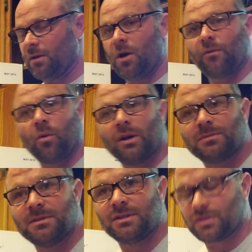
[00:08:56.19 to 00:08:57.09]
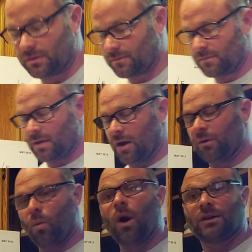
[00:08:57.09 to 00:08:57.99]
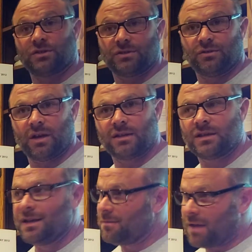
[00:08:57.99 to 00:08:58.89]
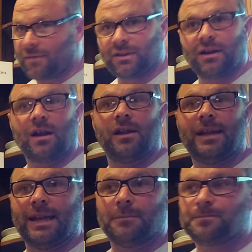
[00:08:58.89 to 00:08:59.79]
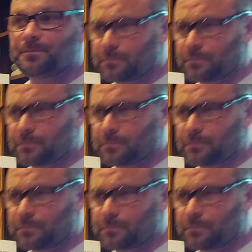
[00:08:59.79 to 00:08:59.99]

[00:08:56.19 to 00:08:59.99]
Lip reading: Overwatch position, how it watches you guys. You may have to get on a knee,